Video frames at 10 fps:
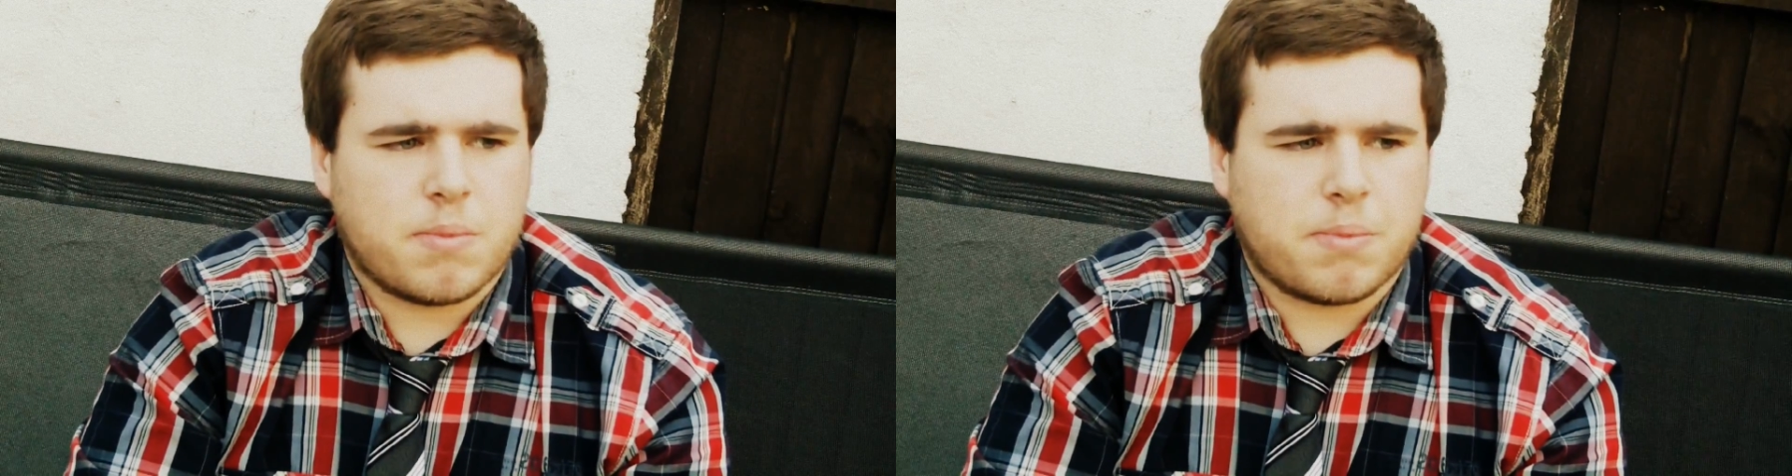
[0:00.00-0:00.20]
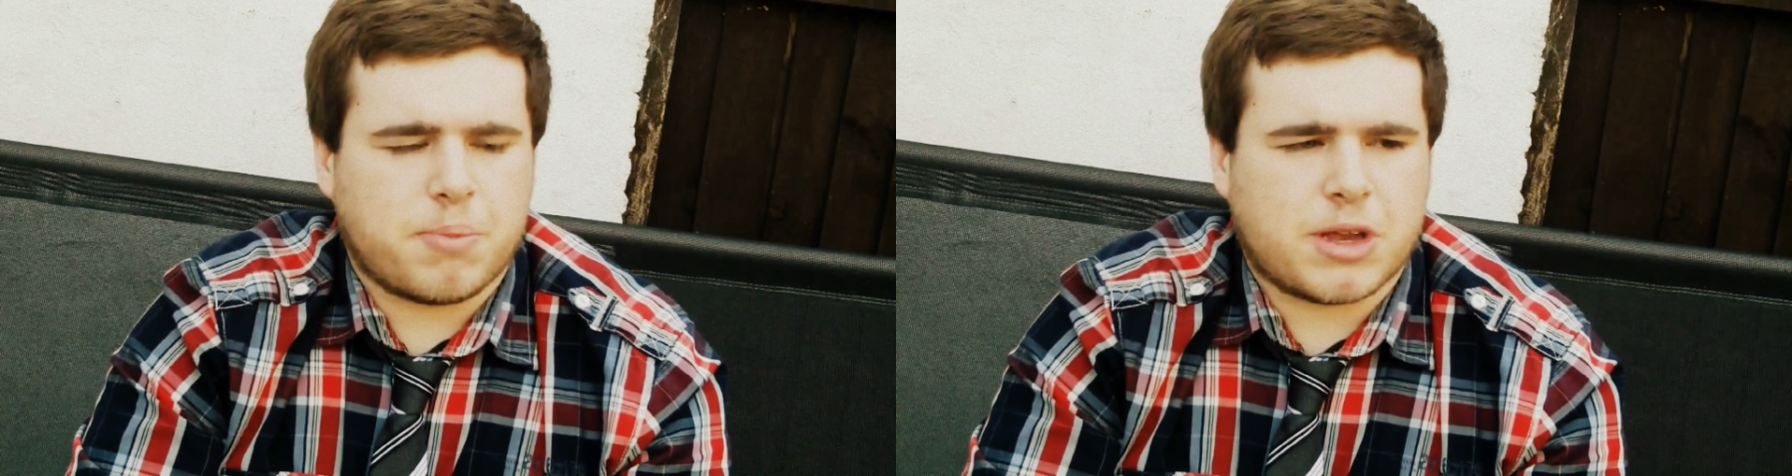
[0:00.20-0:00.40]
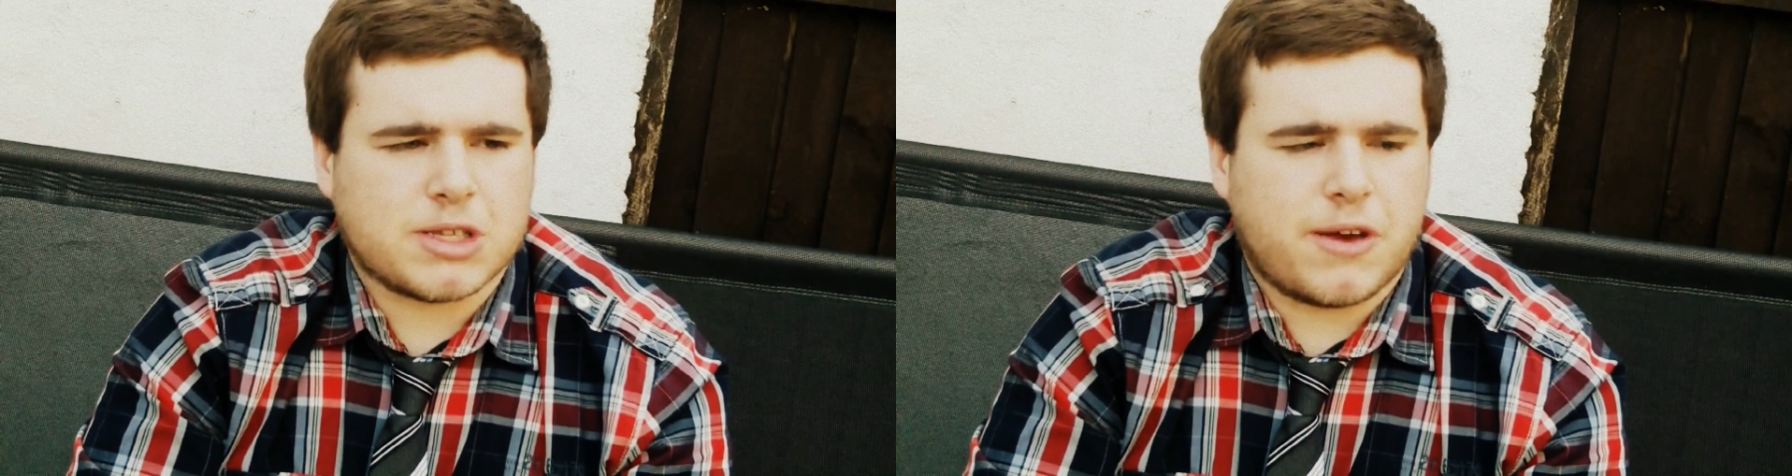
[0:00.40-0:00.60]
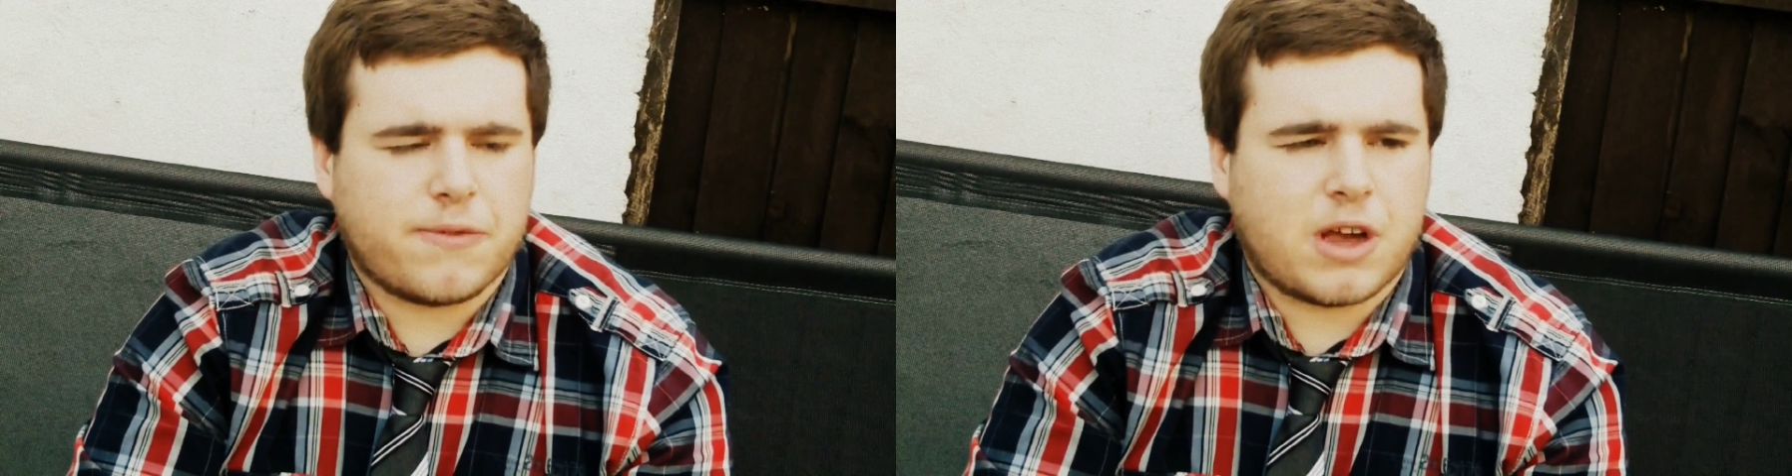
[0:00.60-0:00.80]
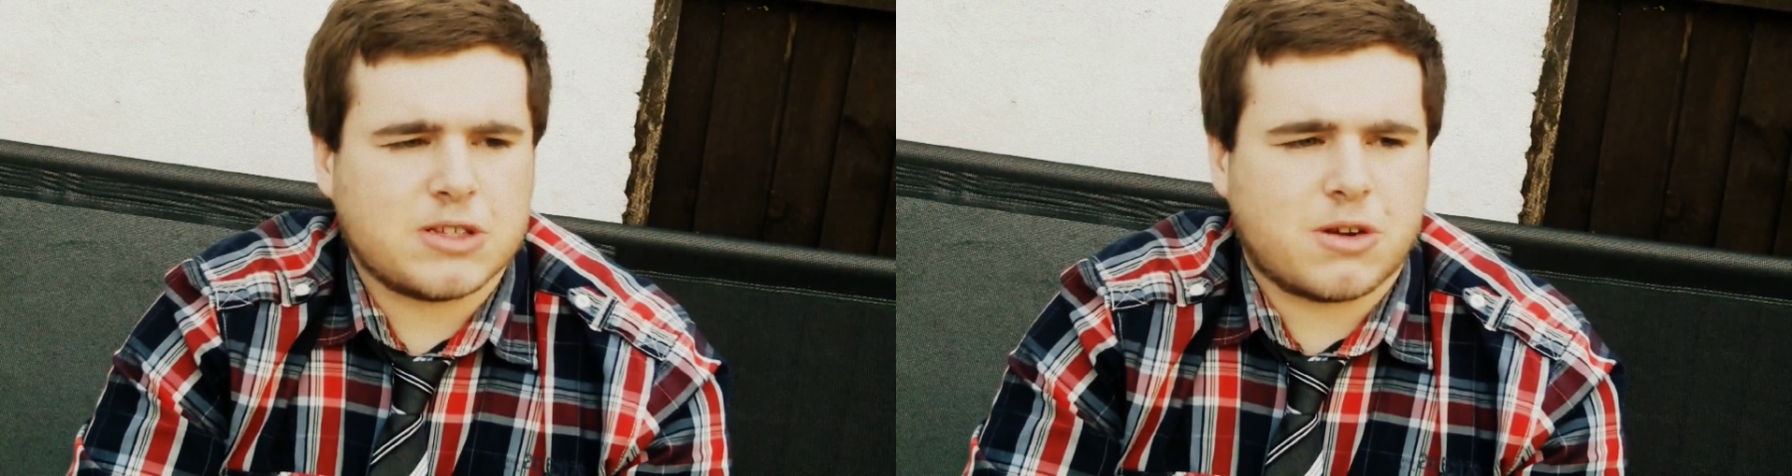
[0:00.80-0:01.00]
because
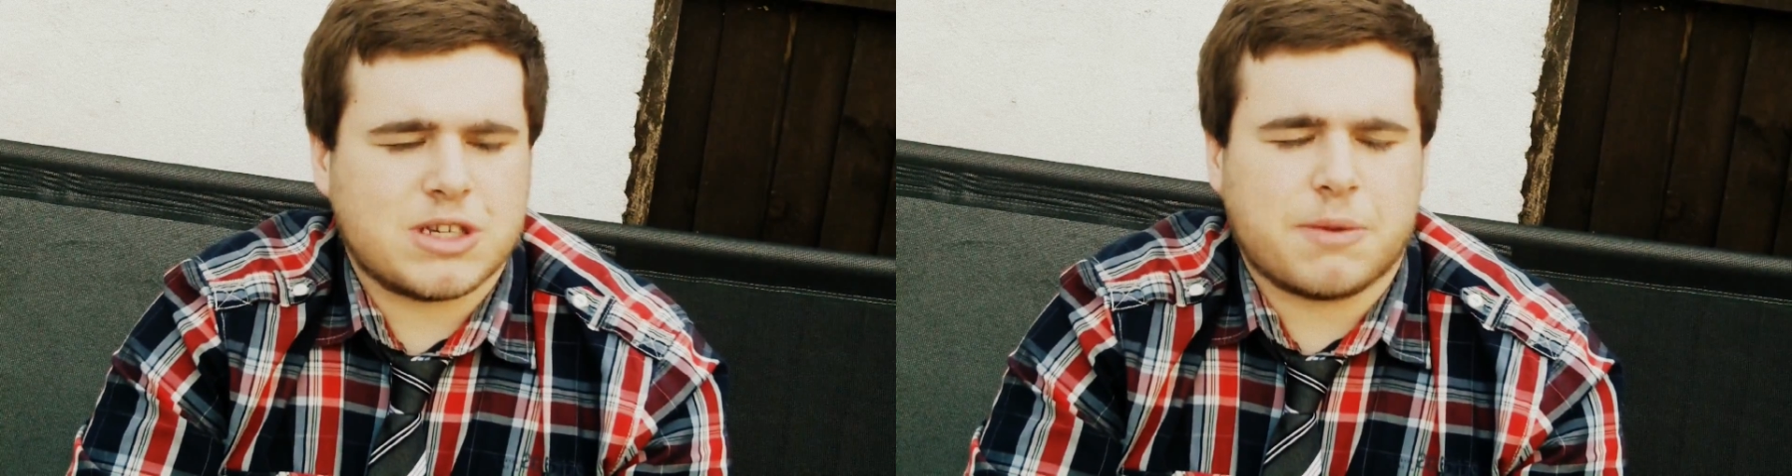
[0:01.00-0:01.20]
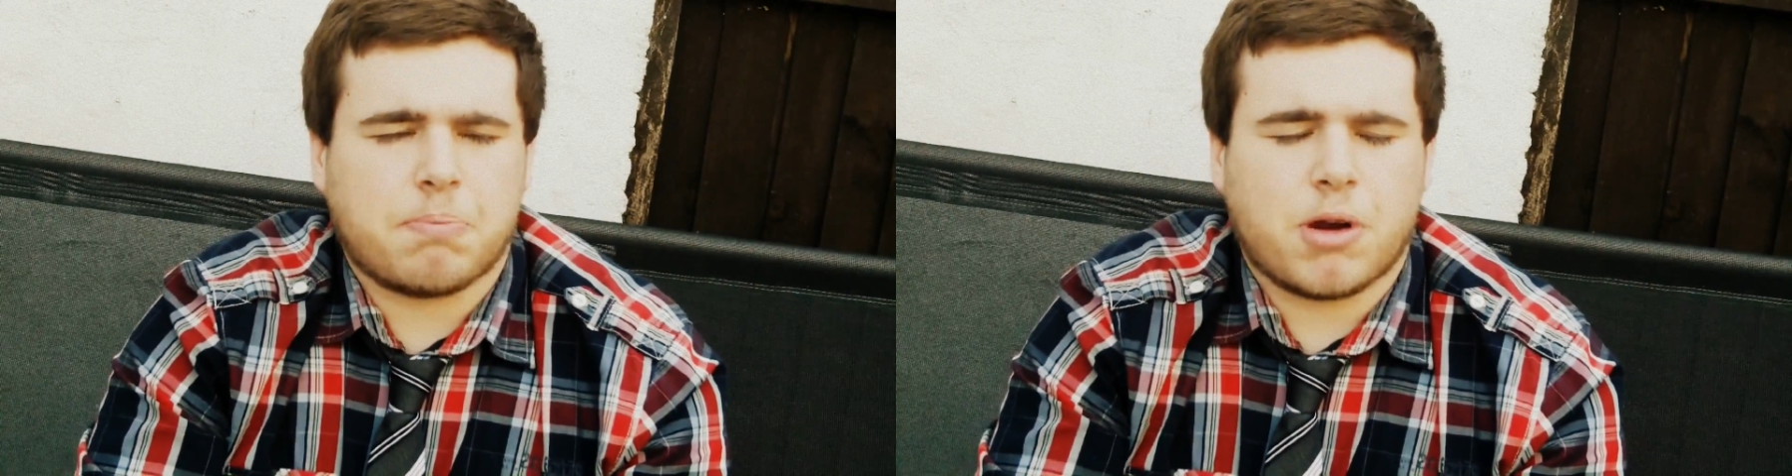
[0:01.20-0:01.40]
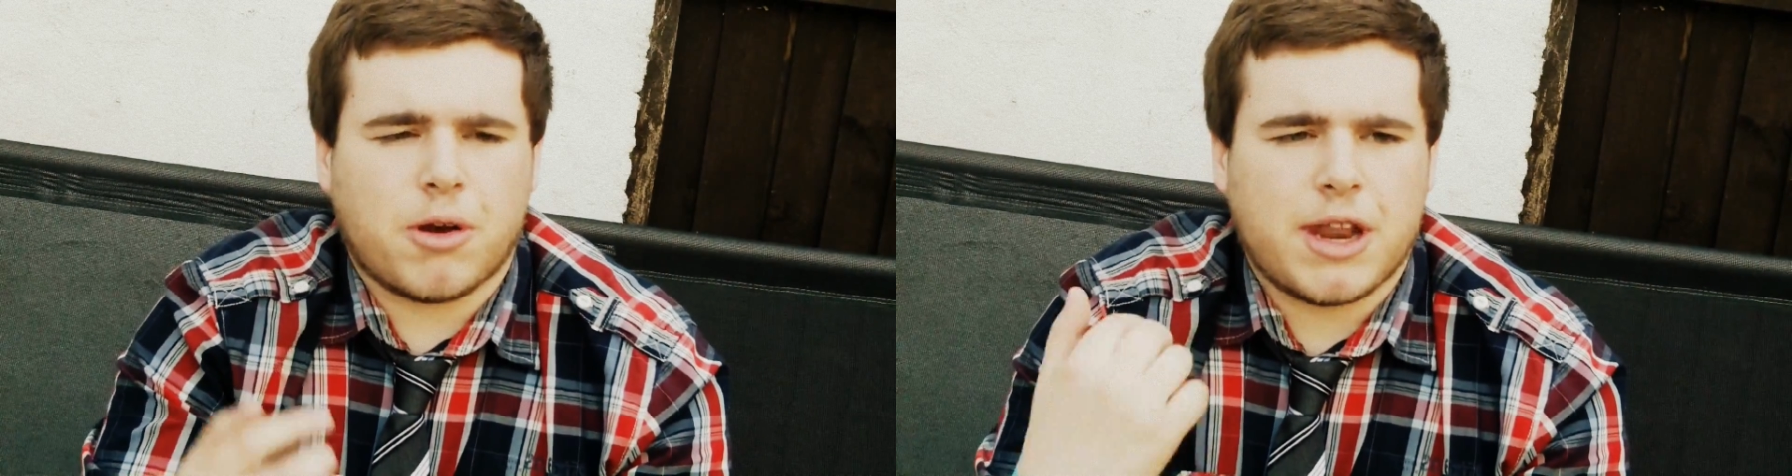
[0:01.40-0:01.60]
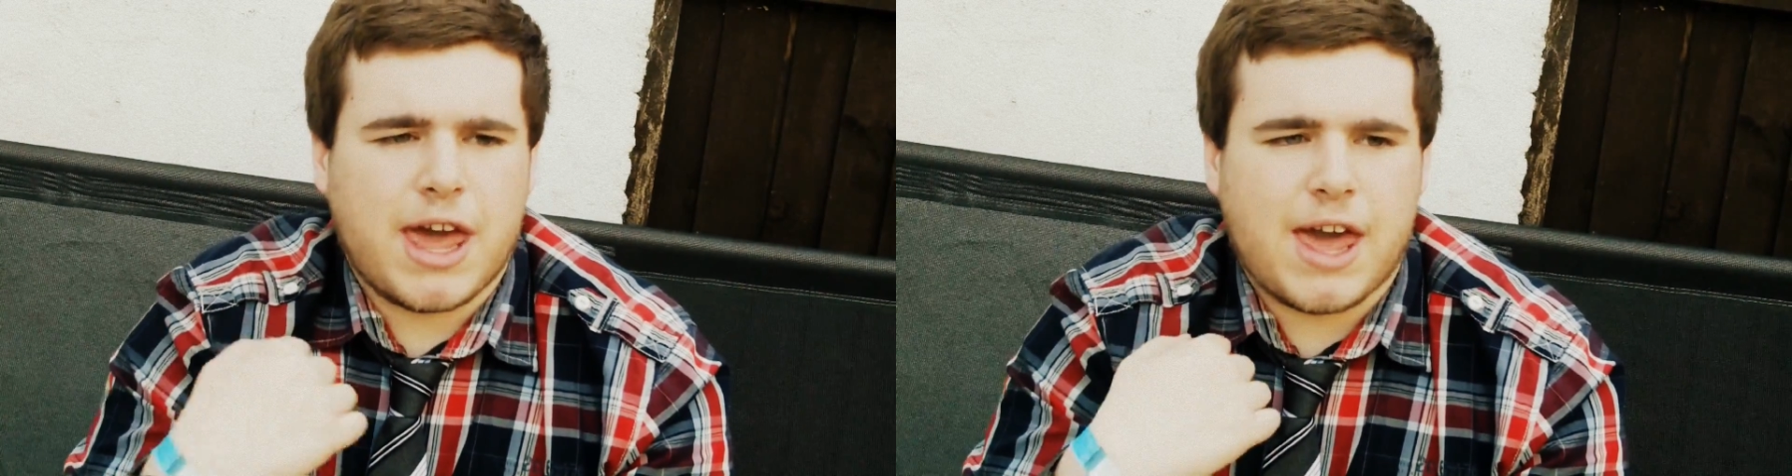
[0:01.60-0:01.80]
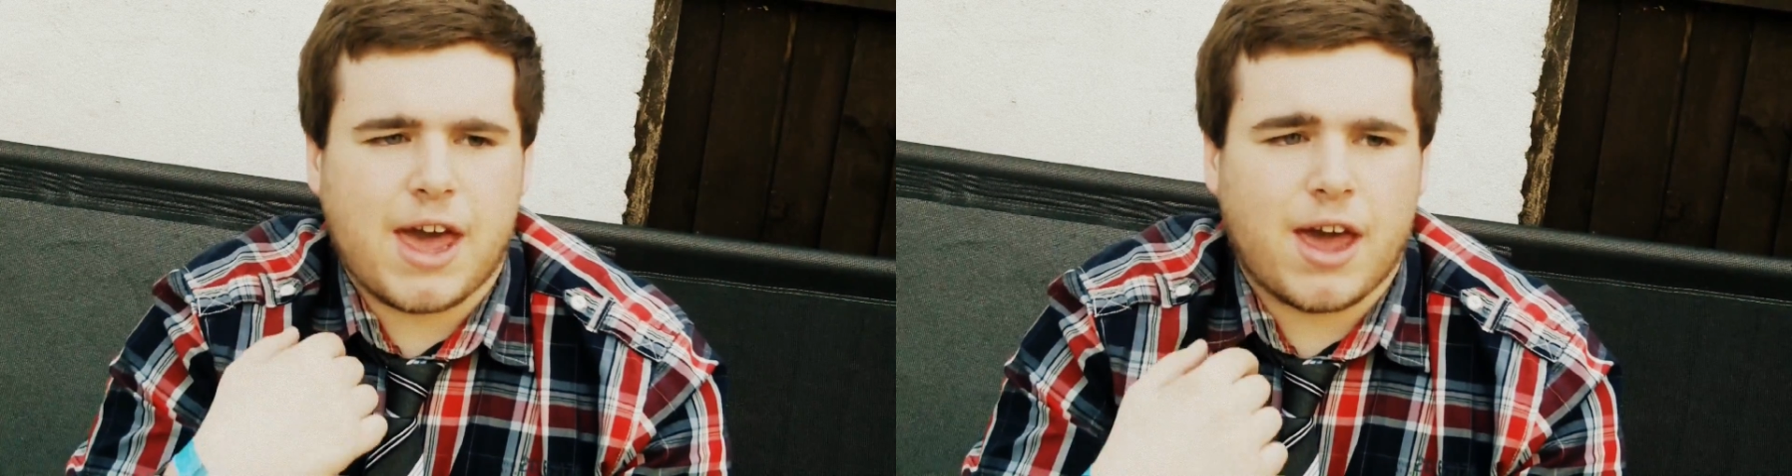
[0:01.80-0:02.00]
I saw she had blonde
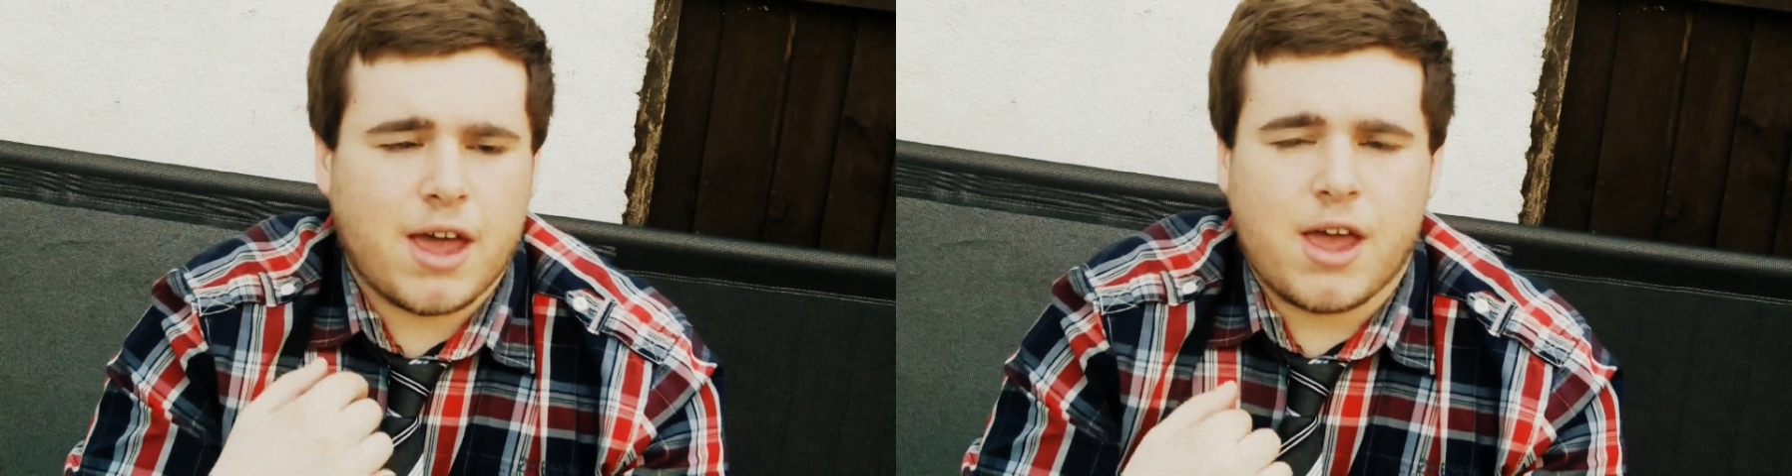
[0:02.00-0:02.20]
hair